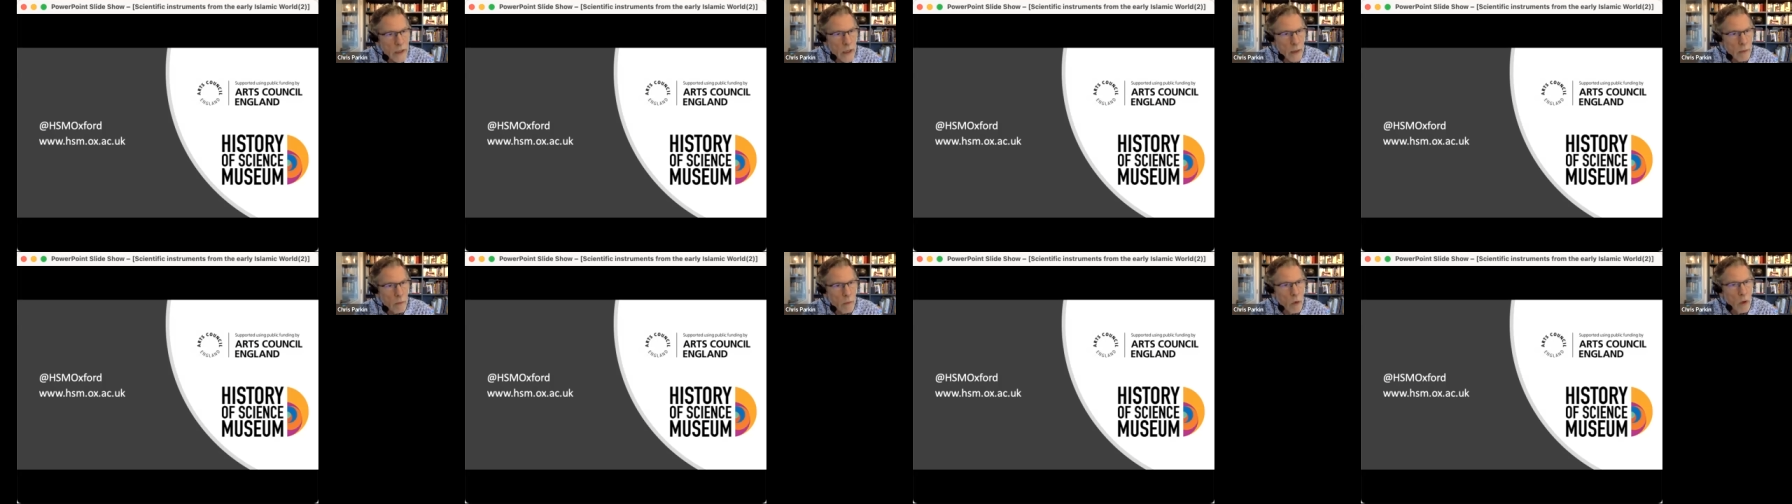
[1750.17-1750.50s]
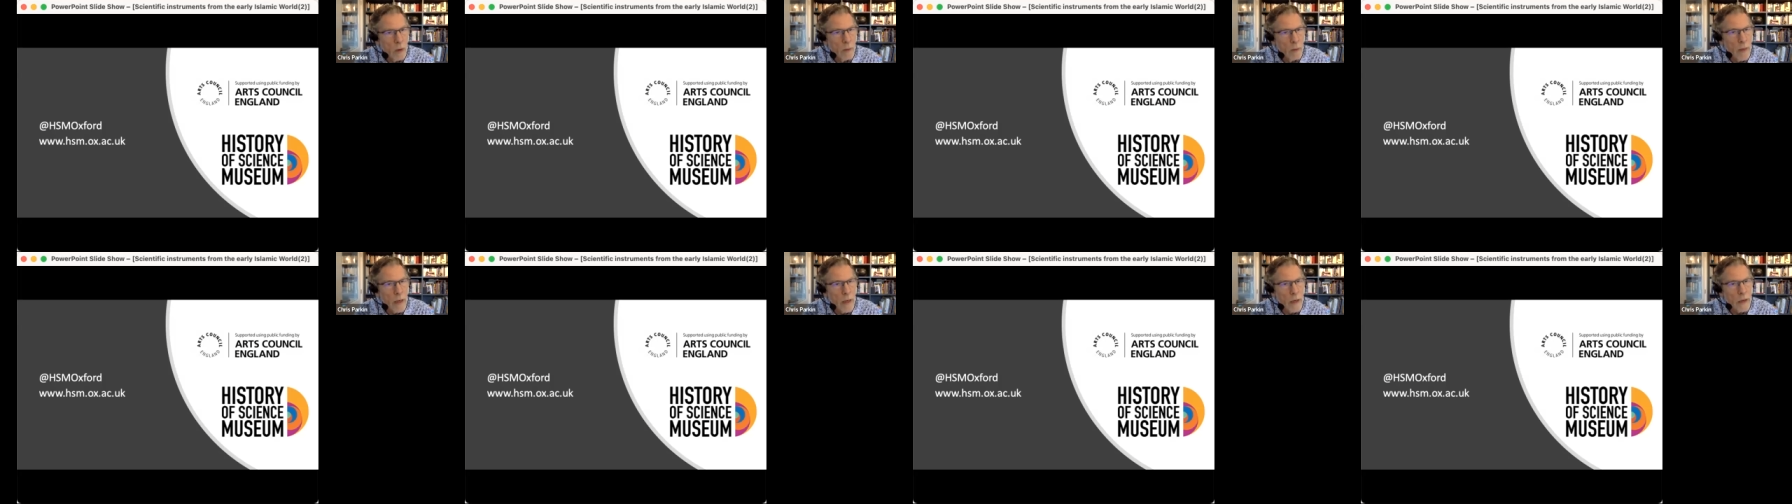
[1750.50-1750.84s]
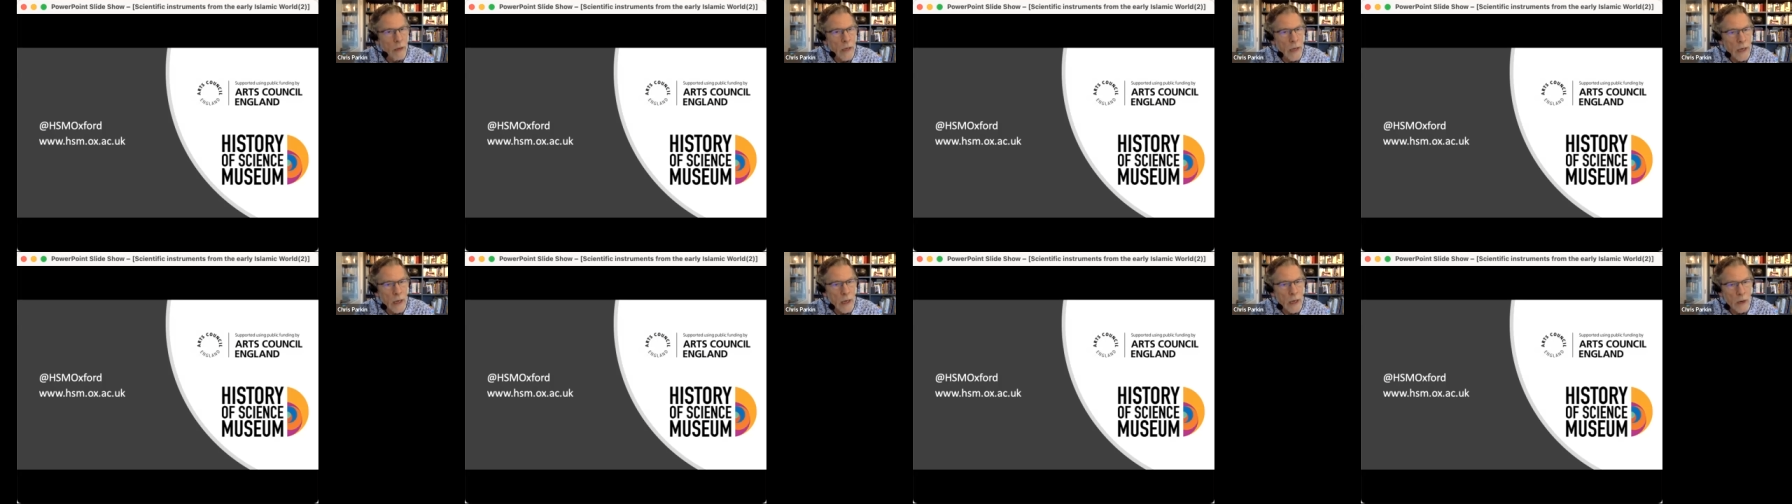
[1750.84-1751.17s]
out more about
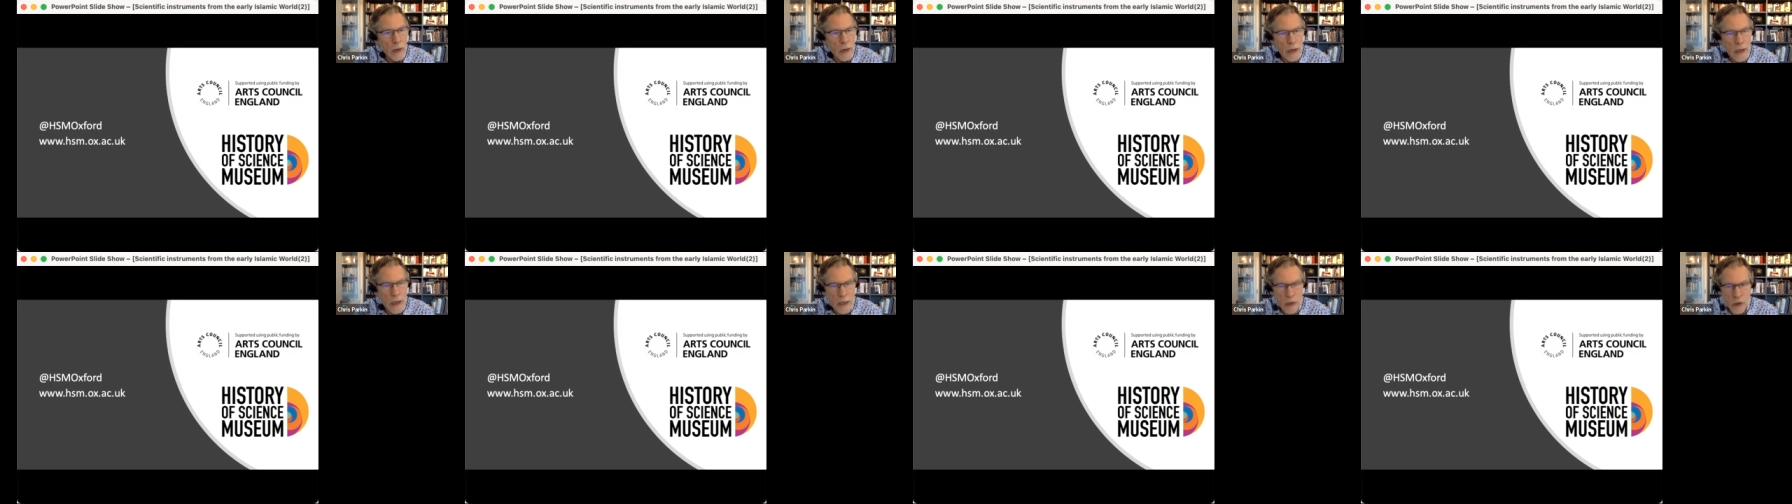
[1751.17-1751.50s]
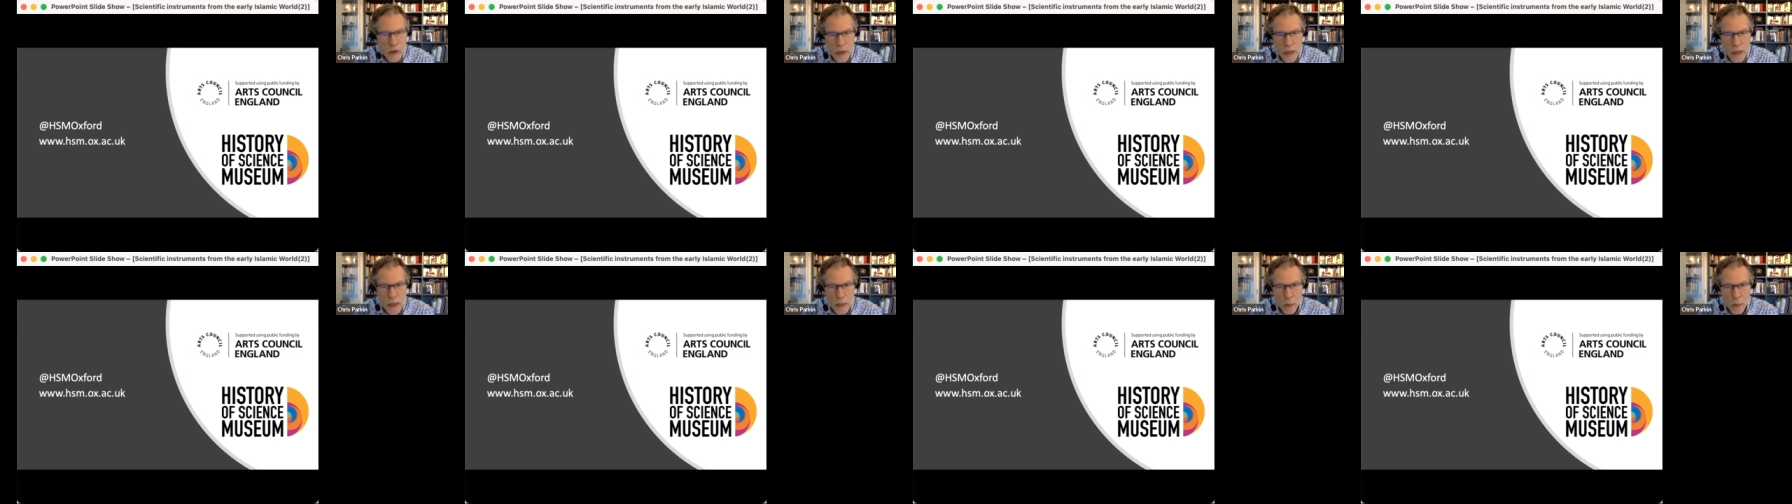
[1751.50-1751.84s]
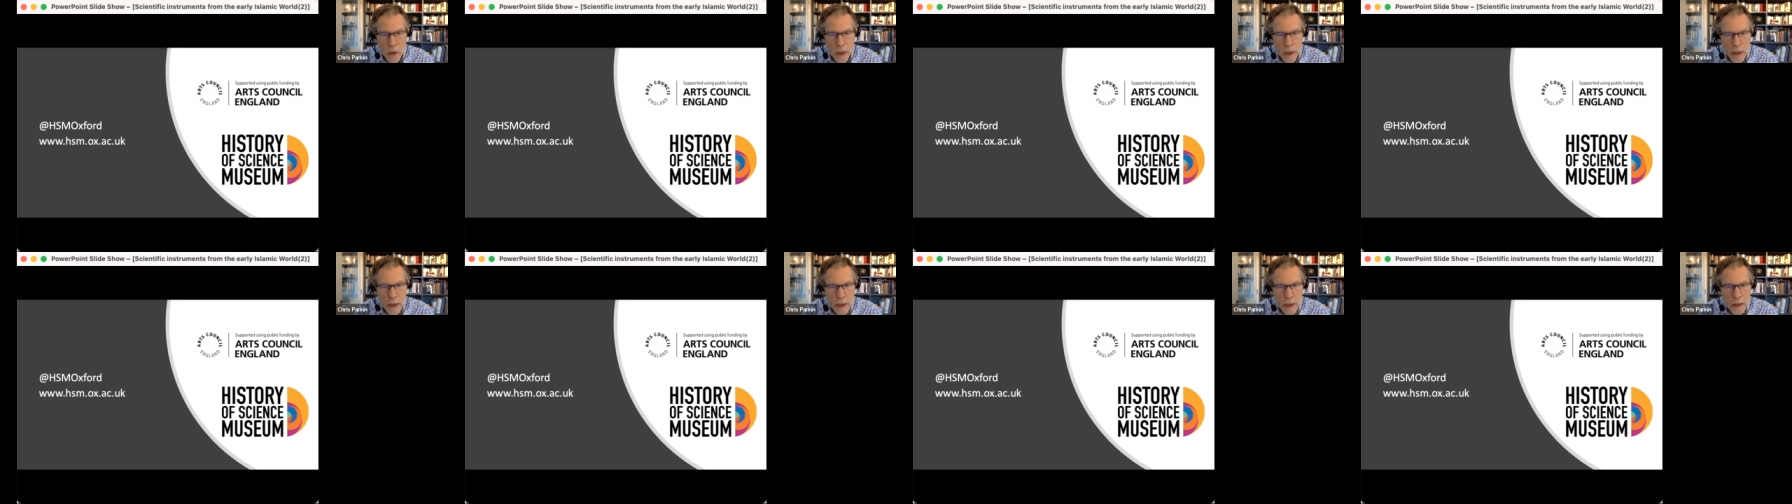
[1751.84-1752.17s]
how an astrolabe
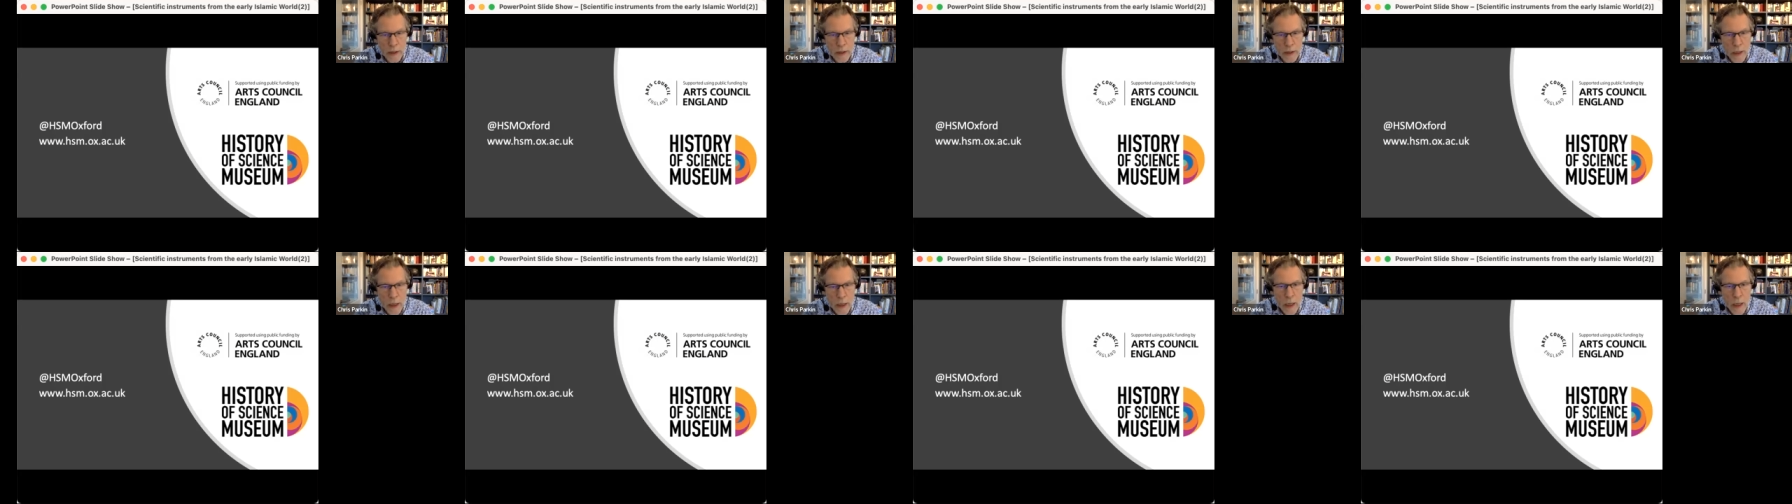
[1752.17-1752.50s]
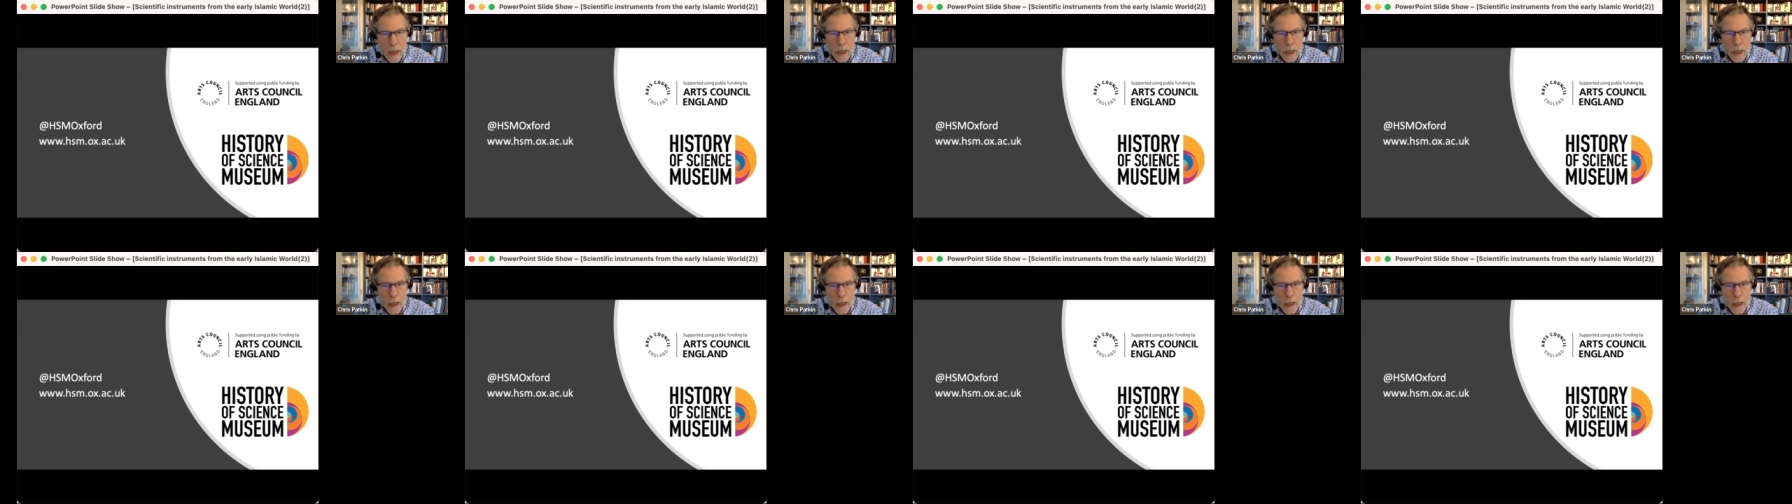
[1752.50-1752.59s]
works